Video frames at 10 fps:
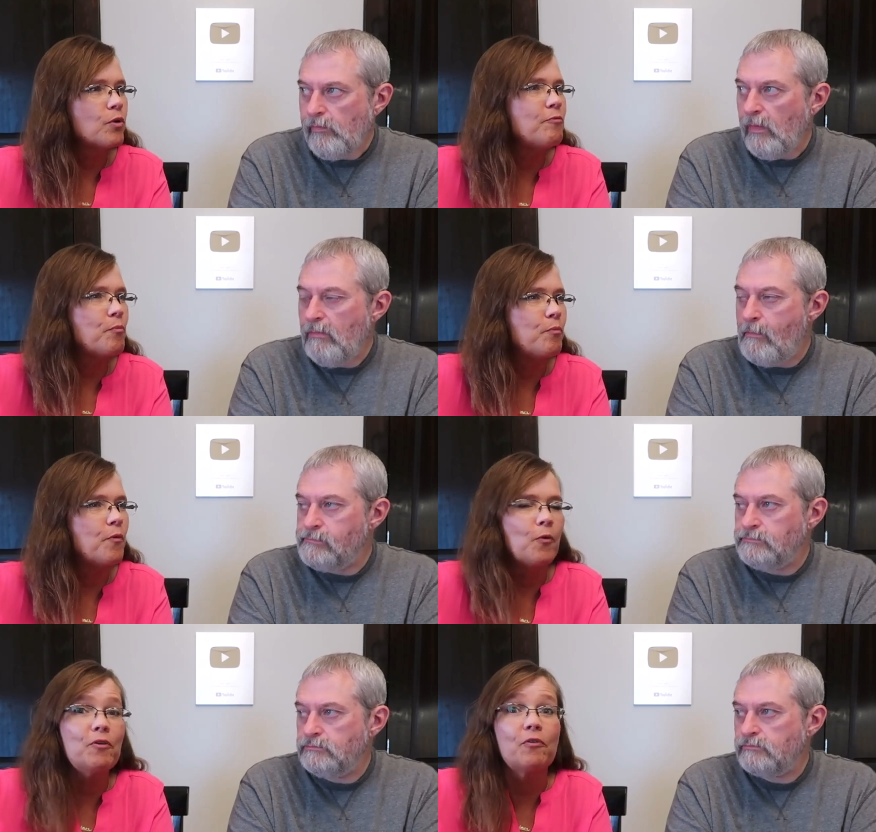Speaker 1: we've
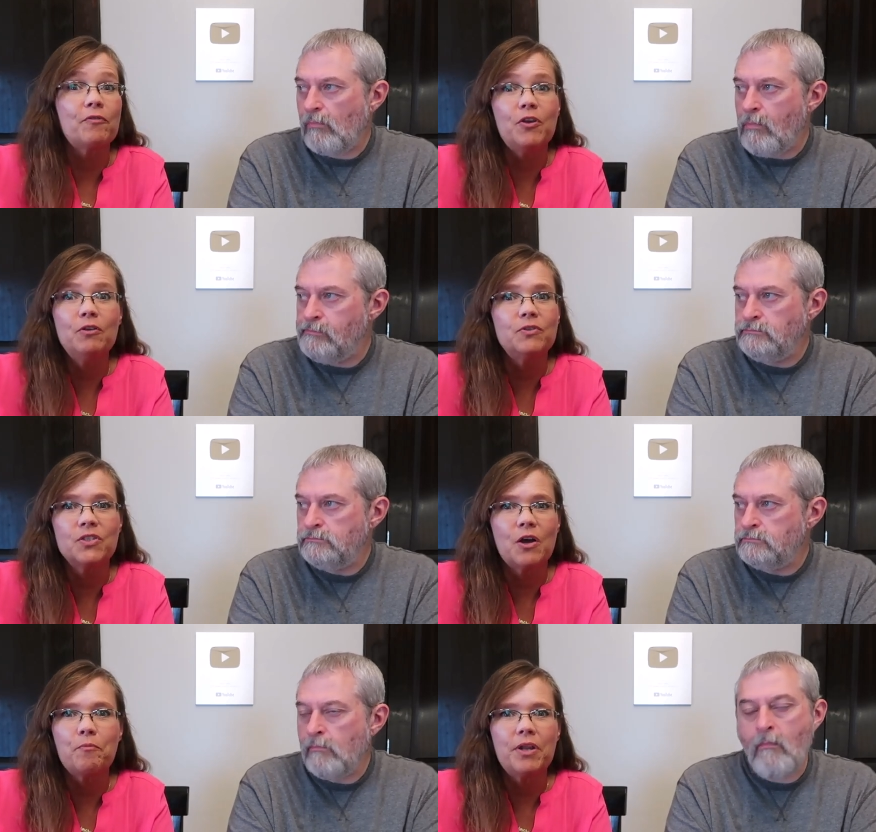we've reviewed
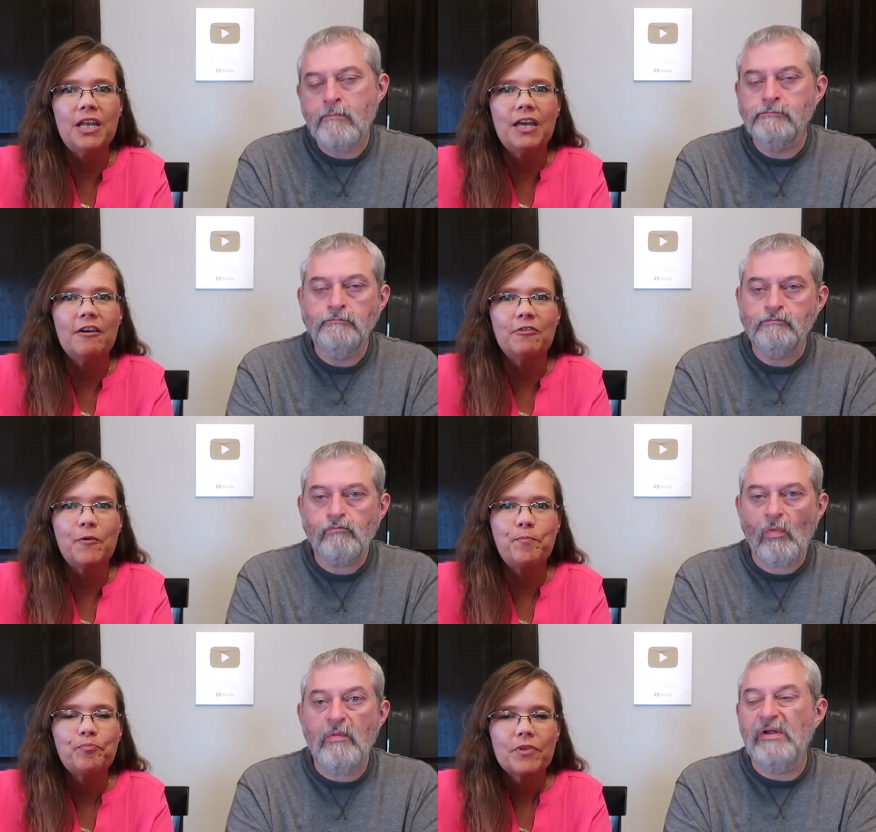so many of
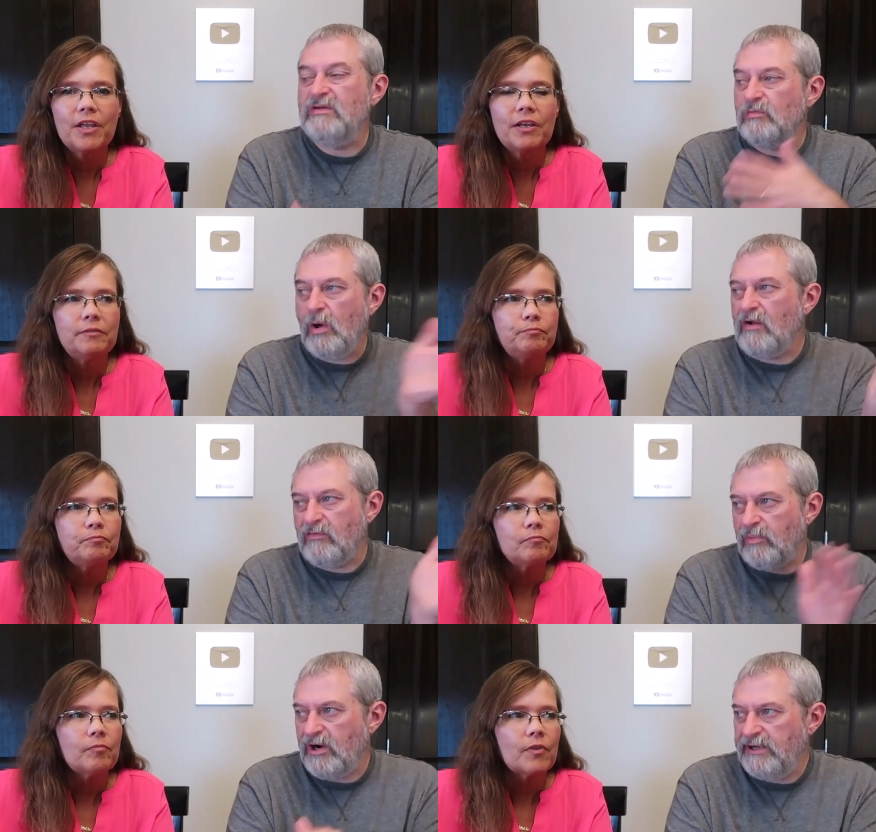them. You
Speaker 2: mean just
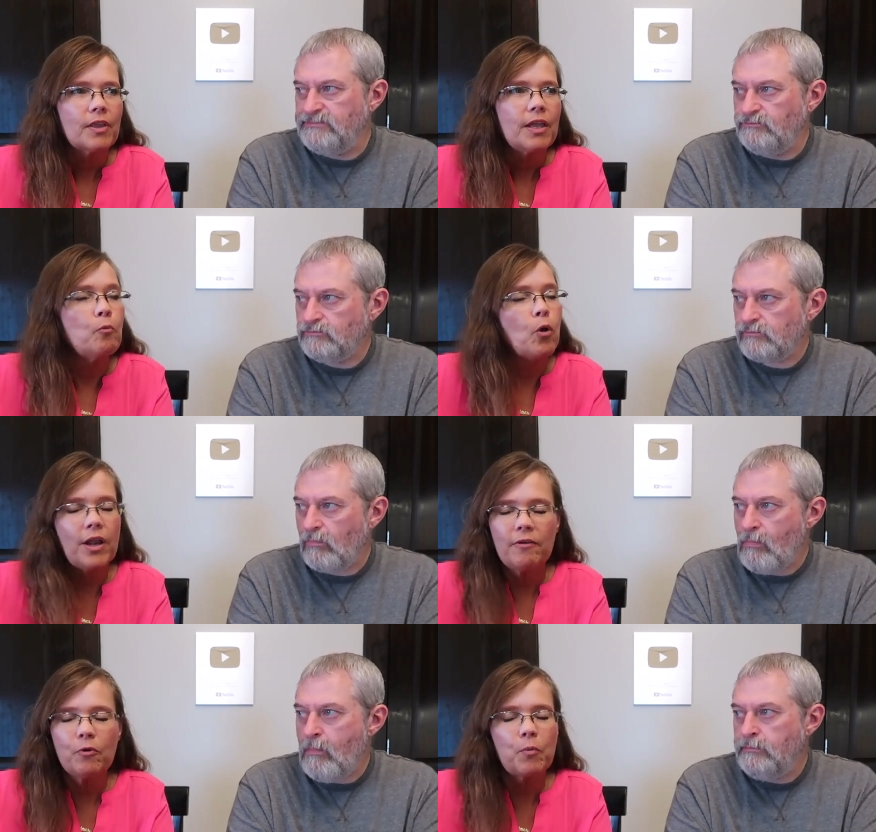whatever brand?
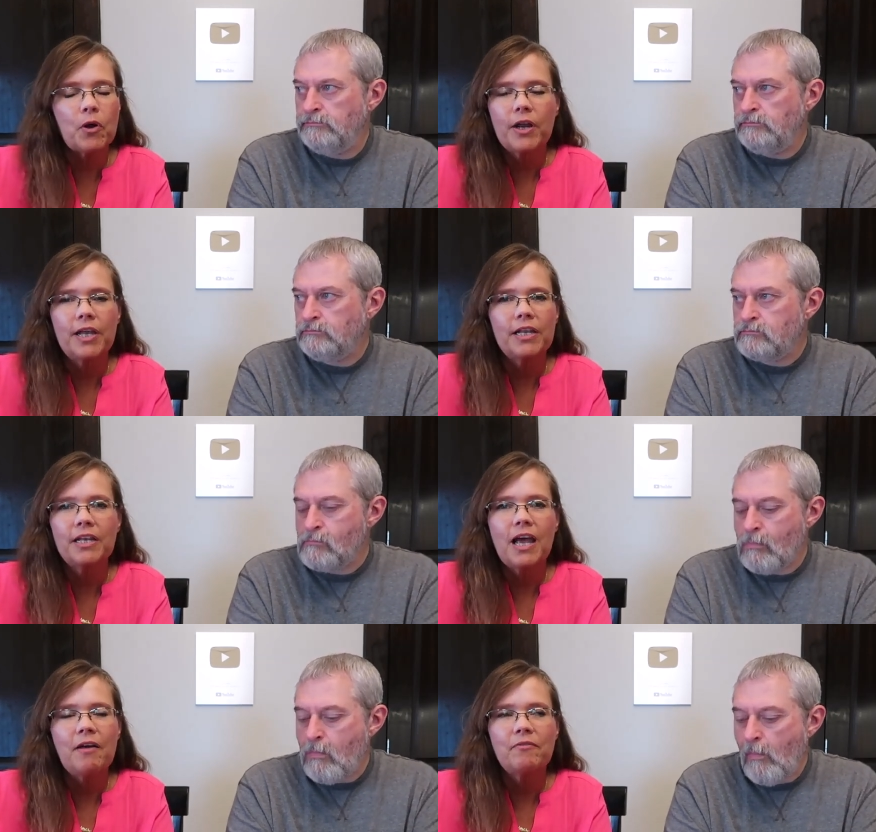
Speaker 1: Whatever
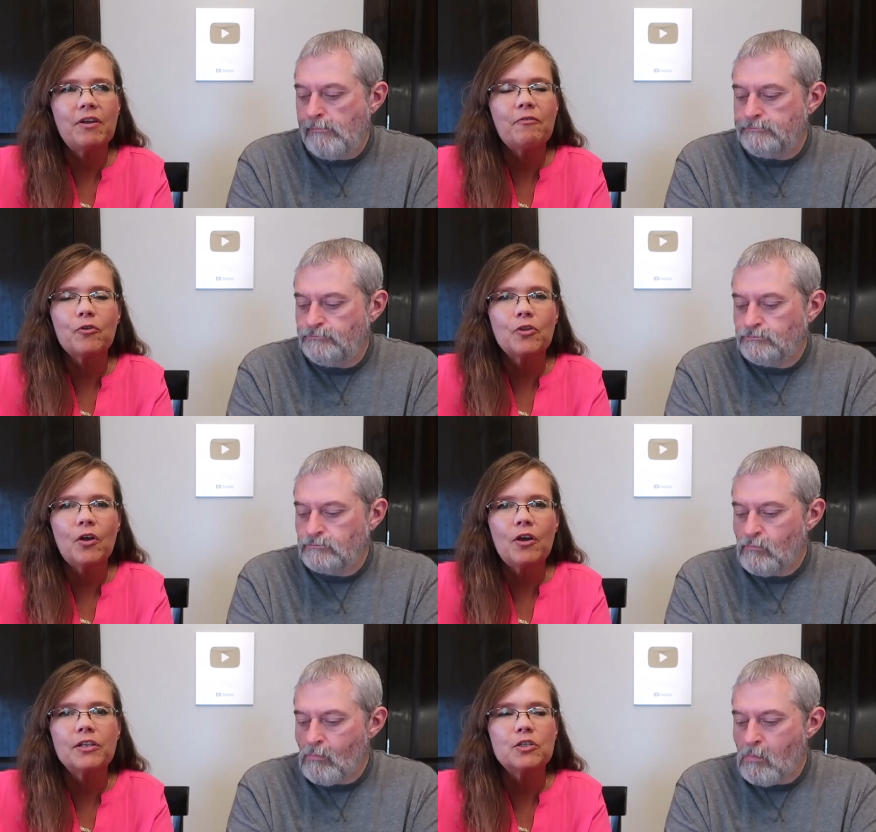brand. I've never
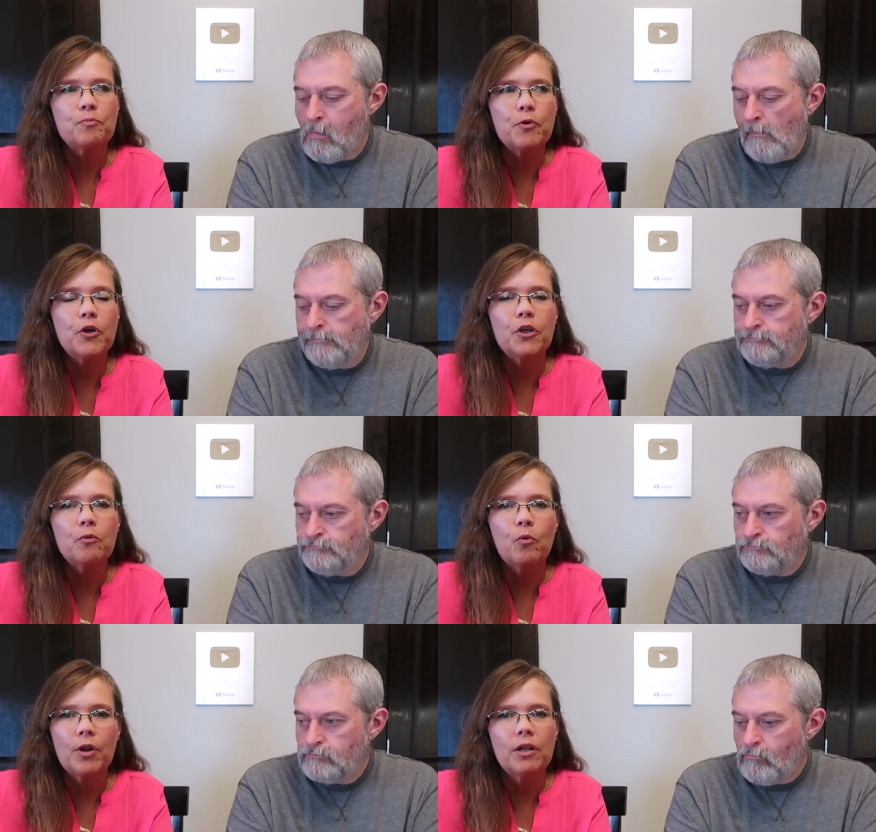thought to
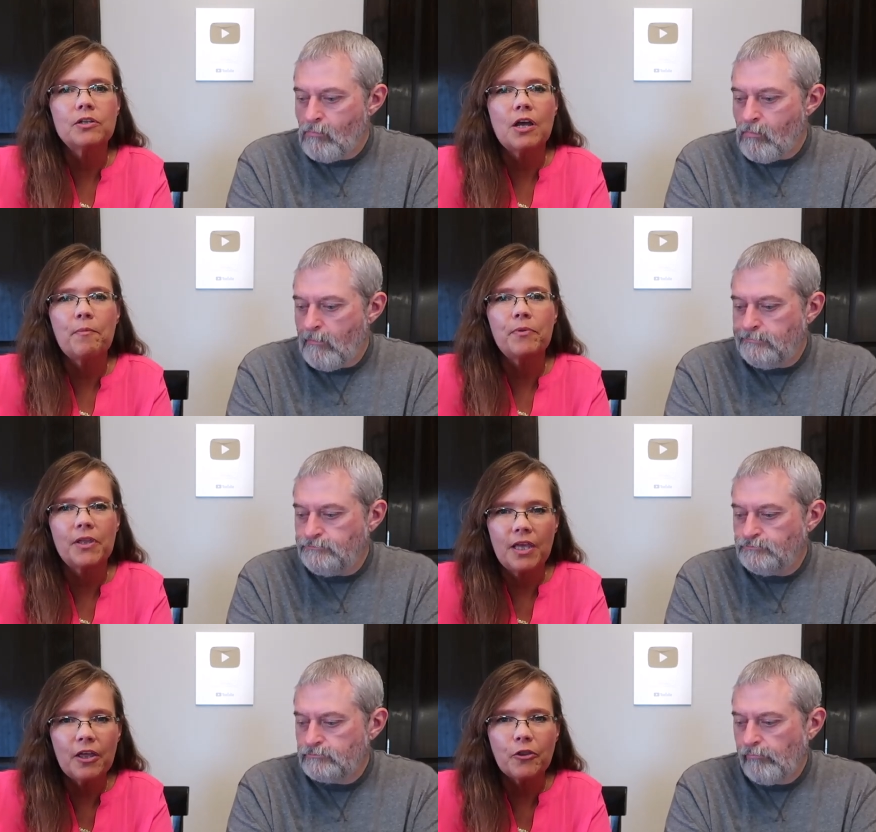put one on top of
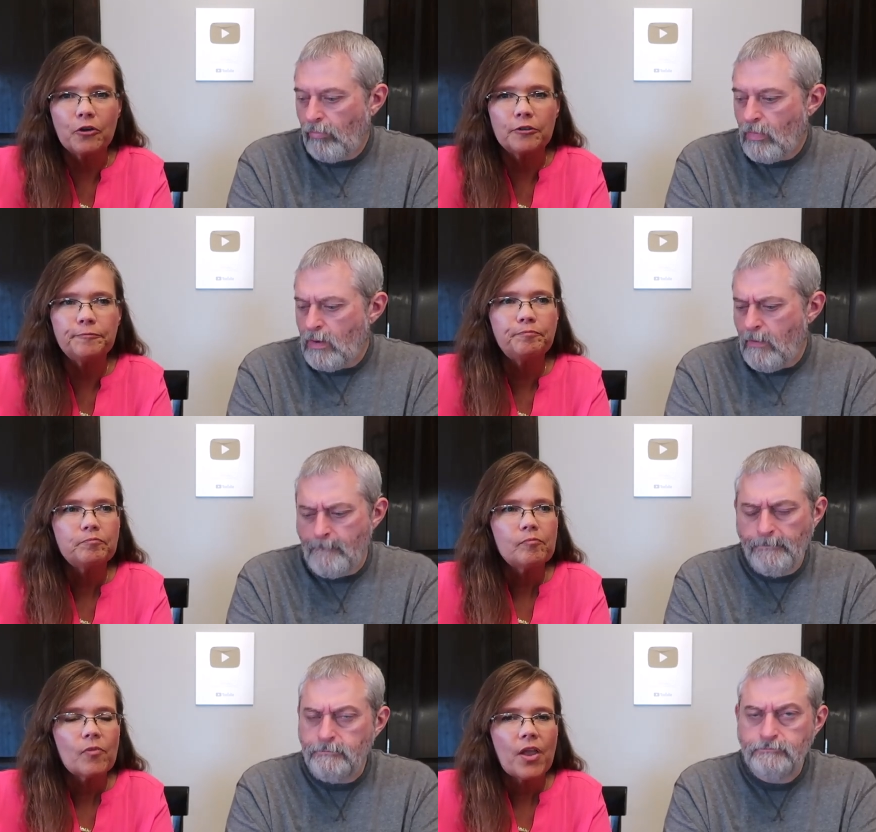the other,
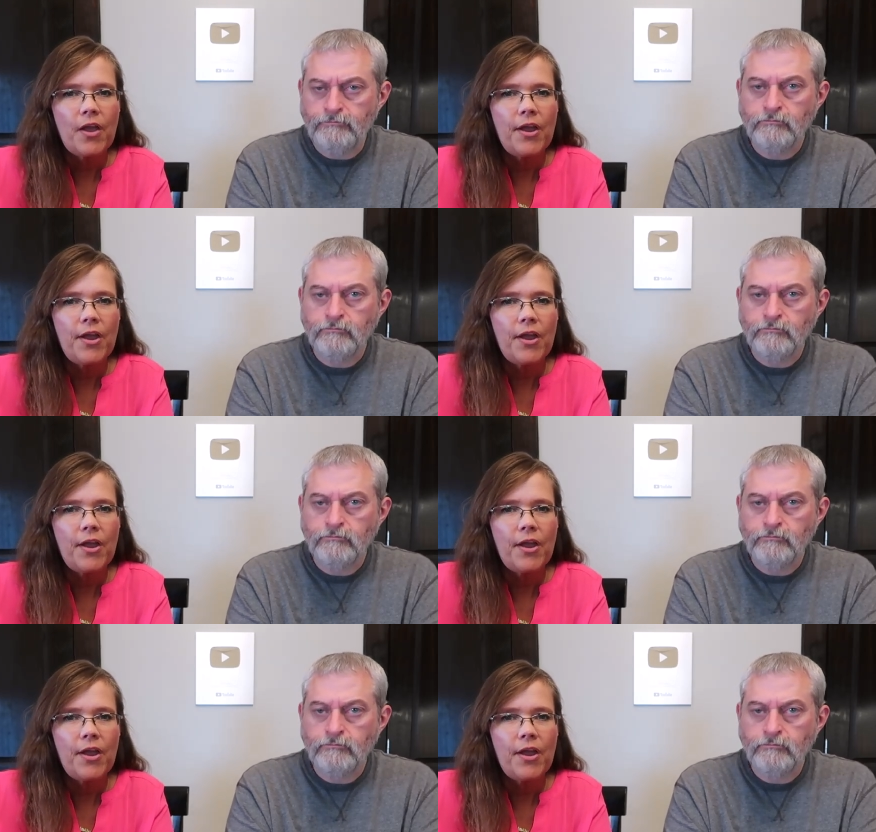Mm-mm.